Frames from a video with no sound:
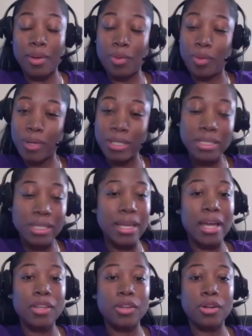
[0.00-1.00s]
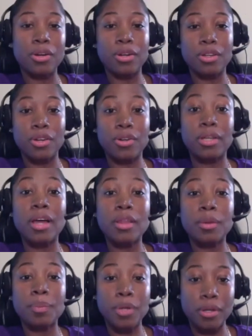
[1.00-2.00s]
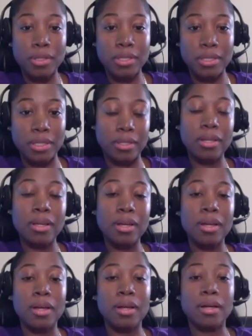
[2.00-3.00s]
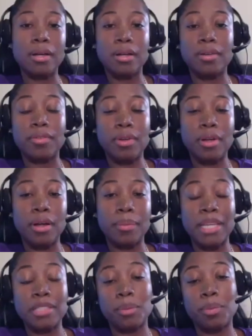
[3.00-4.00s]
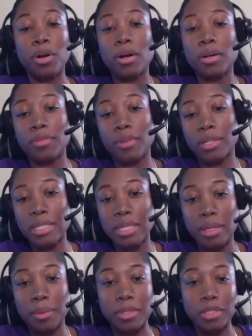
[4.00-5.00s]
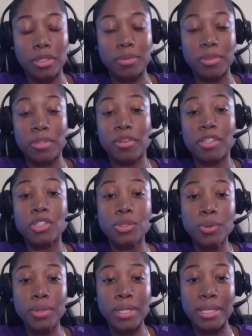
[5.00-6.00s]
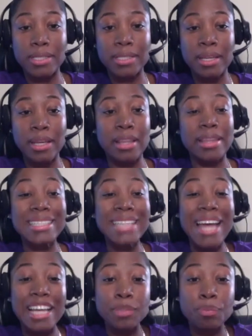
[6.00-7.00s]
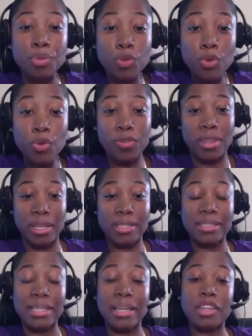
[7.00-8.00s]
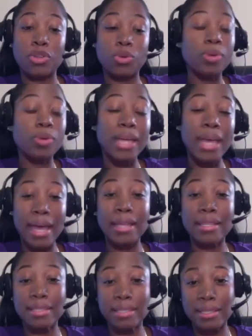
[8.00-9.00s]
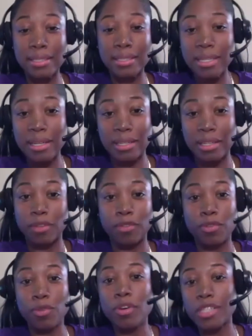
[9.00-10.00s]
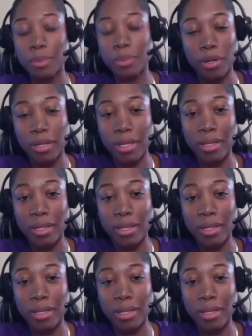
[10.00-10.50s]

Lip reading: once again, you're another person of that's a part of our team in terms of our students that has proven this that you can succeed in the forex market.